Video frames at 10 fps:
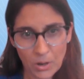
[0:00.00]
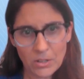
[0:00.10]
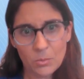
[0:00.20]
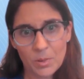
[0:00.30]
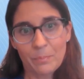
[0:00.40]
We're
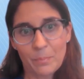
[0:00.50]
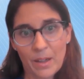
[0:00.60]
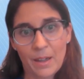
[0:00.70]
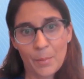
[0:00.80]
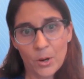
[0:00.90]
proud to be
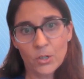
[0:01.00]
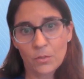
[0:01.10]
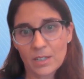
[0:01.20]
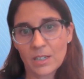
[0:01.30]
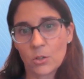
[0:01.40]
uh,
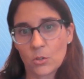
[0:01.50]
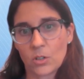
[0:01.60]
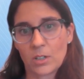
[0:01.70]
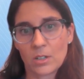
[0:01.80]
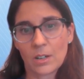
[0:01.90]
part of this
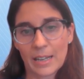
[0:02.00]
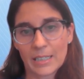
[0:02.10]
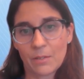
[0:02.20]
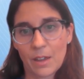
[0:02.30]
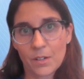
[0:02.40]
industry's
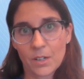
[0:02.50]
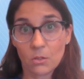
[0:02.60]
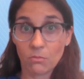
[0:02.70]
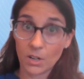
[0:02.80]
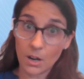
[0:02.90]
collective
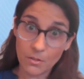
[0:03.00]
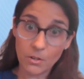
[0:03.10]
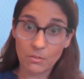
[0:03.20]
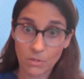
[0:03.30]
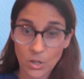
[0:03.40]
effort to
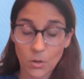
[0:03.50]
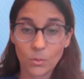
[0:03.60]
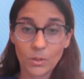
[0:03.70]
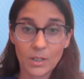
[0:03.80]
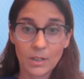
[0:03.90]
recover and
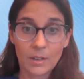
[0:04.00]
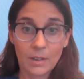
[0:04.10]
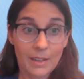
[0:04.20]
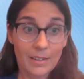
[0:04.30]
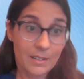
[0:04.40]
renew
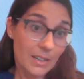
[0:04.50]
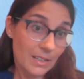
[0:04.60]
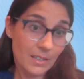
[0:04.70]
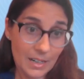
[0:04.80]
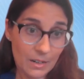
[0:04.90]
and
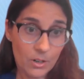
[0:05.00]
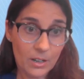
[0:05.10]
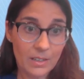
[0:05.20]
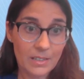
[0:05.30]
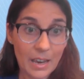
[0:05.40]
indeed,
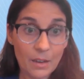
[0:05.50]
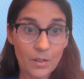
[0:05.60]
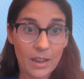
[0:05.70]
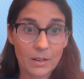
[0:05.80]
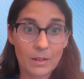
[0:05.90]
delivering a
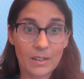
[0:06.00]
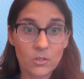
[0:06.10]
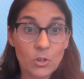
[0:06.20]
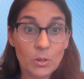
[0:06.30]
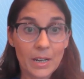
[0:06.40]
safe and
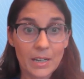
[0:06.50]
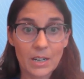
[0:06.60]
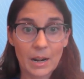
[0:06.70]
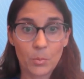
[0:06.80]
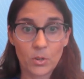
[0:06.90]
a
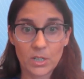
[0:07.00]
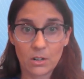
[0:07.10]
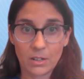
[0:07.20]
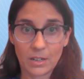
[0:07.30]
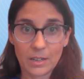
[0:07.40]
streamlined airport
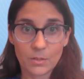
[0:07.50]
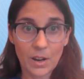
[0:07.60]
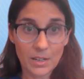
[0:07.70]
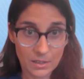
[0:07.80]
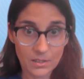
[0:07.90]
journey
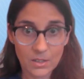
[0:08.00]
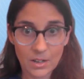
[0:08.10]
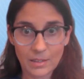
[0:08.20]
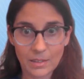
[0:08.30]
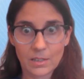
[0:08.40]
is vital
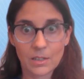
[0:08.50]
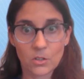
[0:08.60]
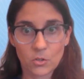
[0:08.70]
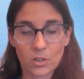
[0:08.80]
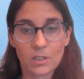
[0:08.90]
to get this
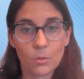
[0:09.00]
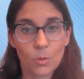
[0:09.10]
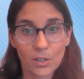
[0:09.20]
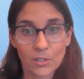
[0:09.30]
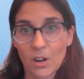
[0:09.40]
industry and
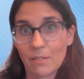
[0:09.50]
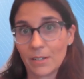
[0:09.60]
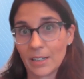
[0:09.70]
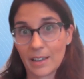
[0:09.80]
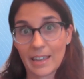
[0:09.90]
the world
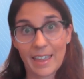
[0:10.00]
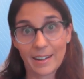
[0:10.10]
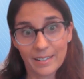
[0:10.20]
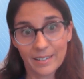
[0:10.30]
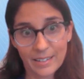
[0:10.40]
traveling
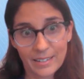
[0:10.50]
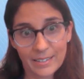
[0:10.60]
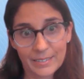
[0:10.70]
again.